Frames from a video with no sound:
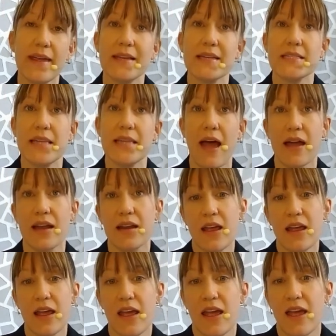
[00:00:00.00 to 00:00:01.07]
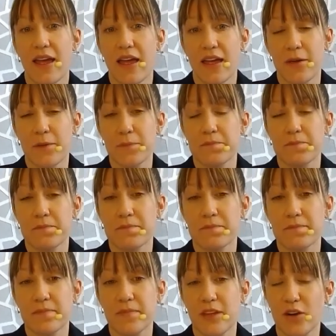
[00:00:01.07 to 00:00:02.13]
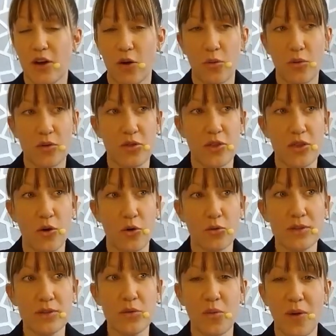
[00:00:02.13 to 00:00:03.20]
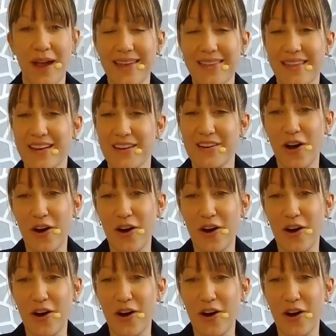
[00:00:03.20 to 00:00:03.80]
is that, the only way that an